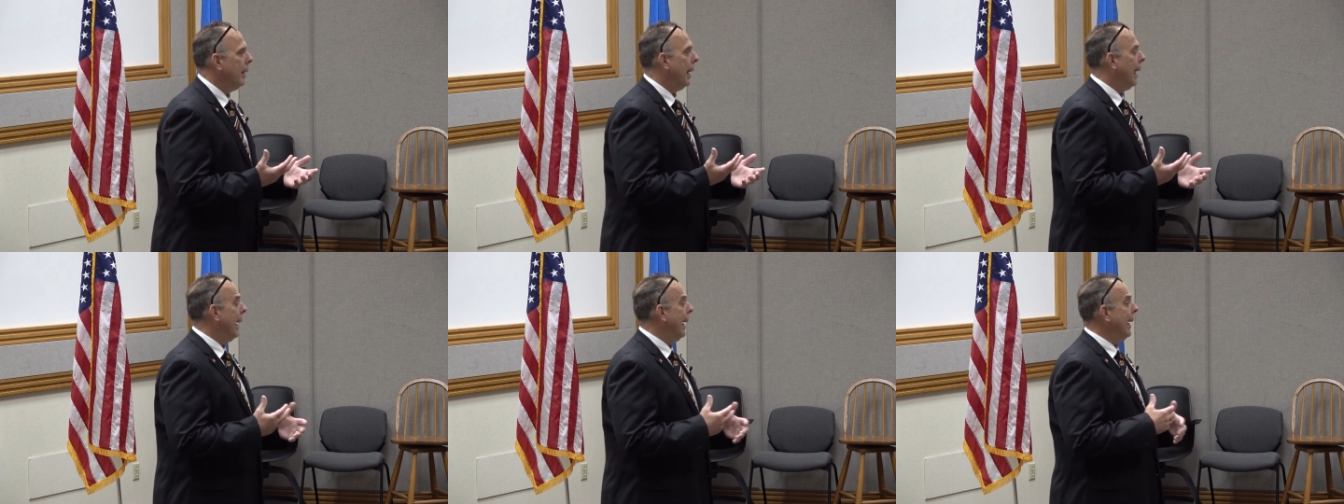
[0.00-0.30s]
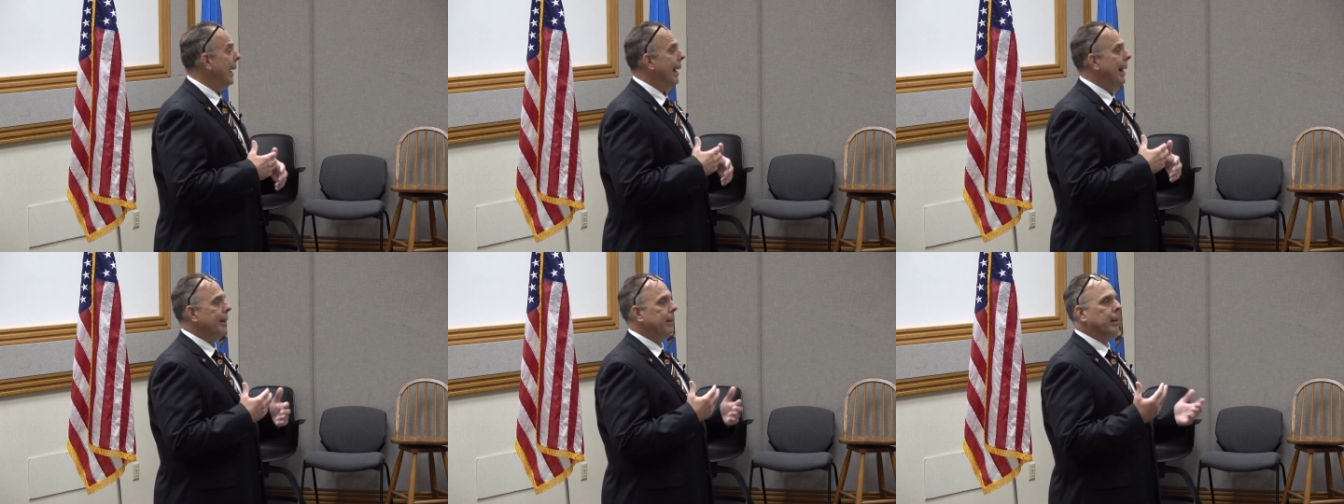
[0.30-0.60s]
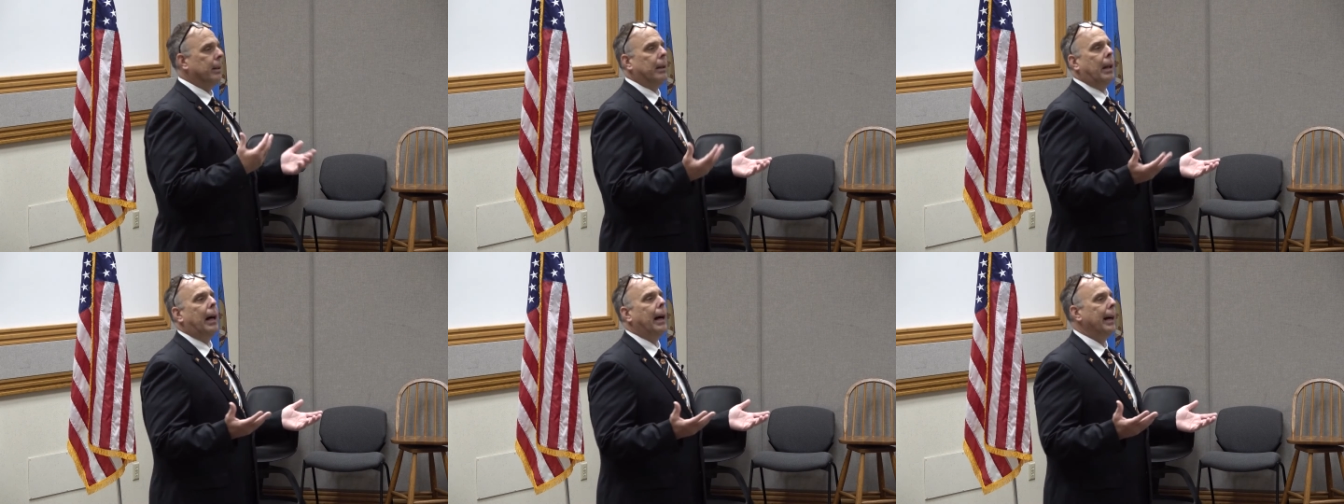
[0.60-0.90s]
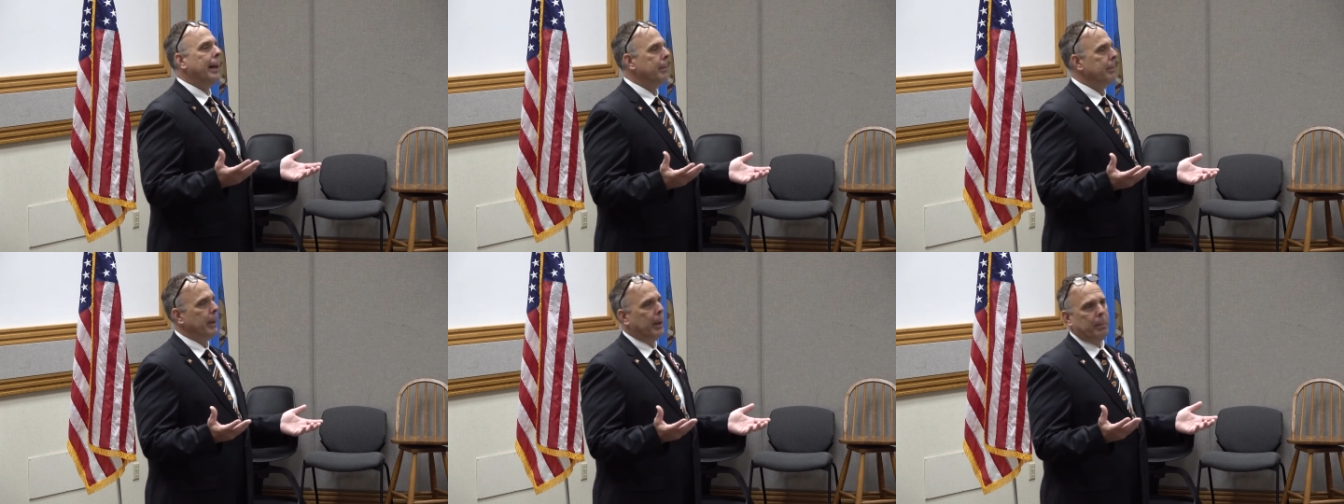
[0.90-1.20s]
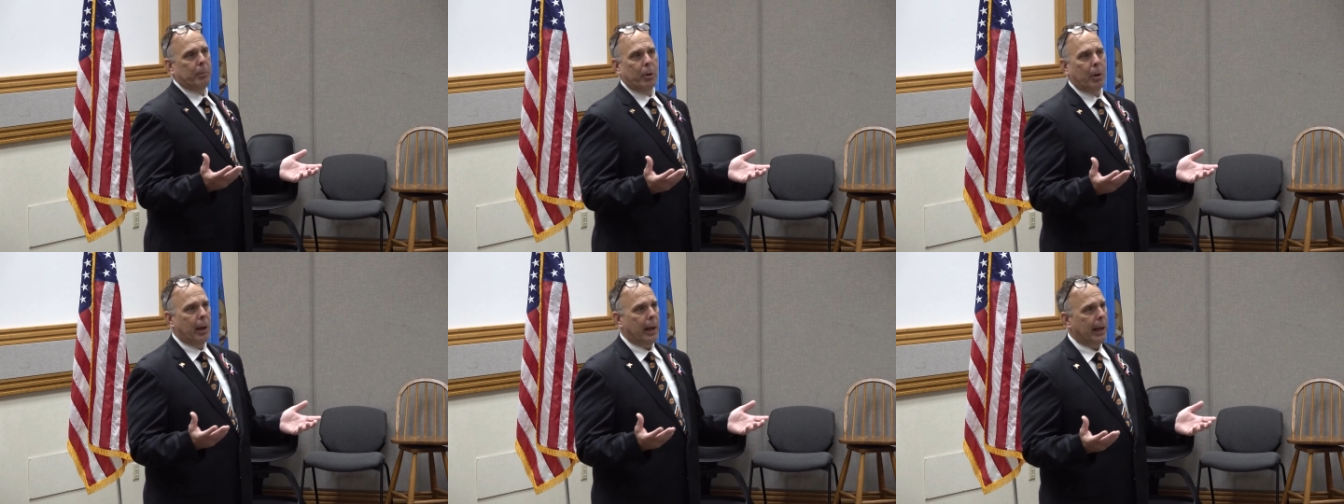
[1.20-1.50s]
I had the line
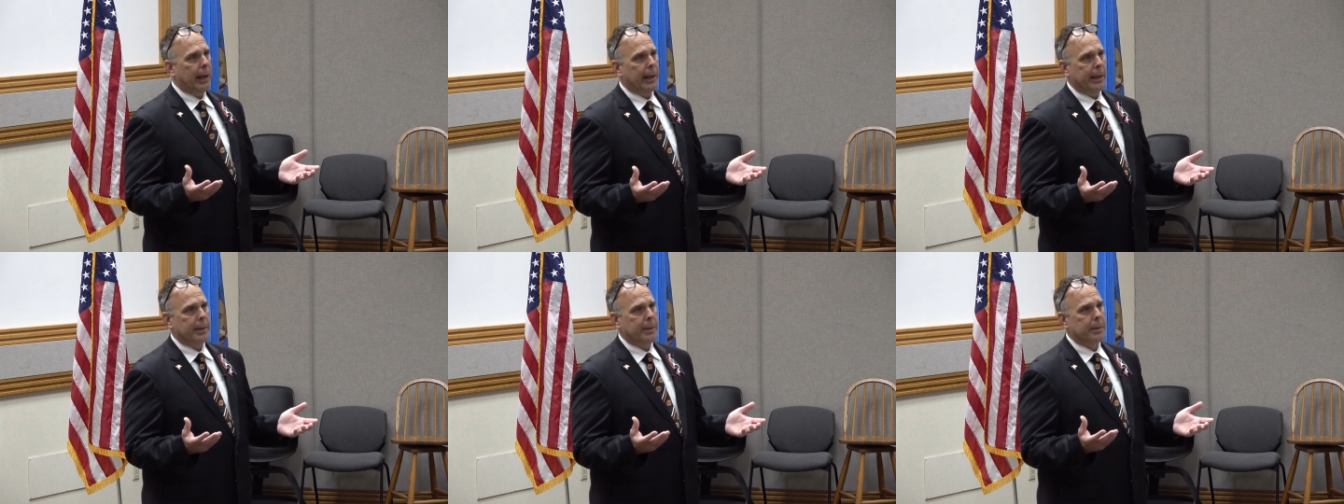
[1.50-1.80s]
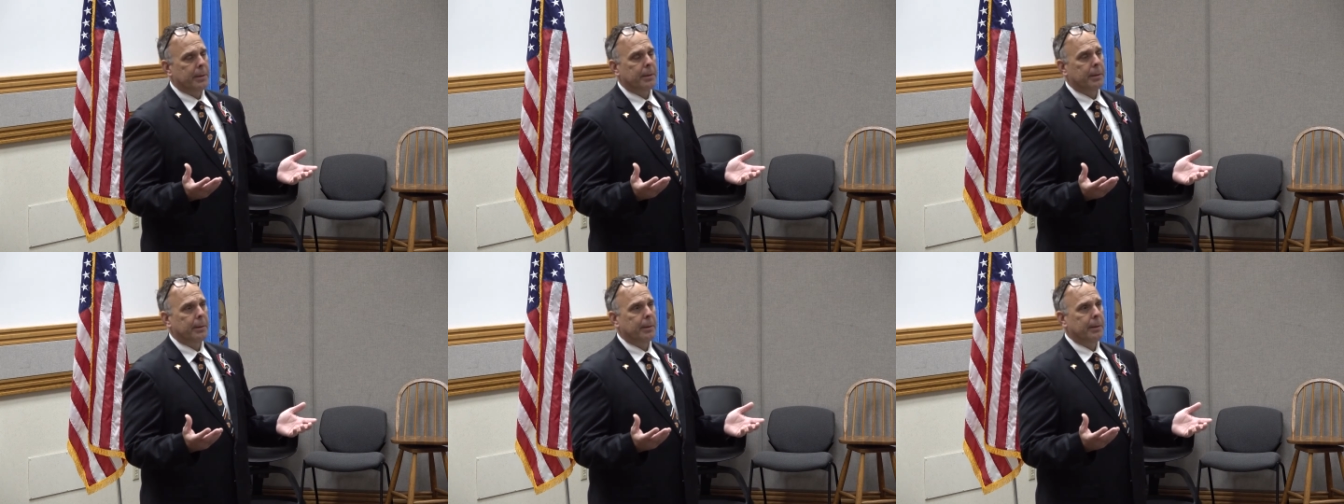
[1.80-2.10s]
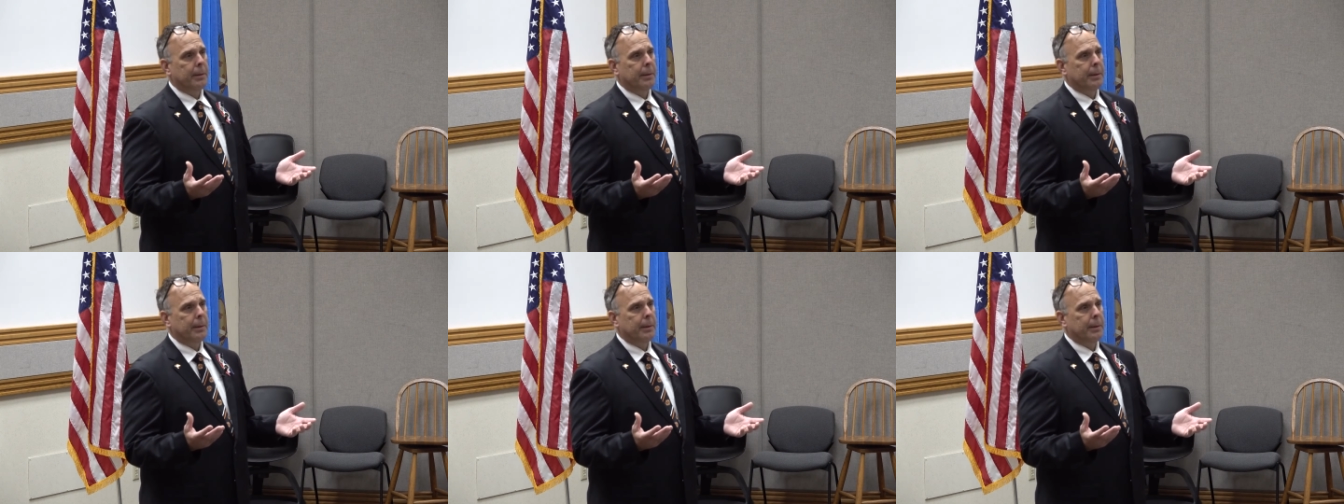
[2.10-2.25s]
memorized.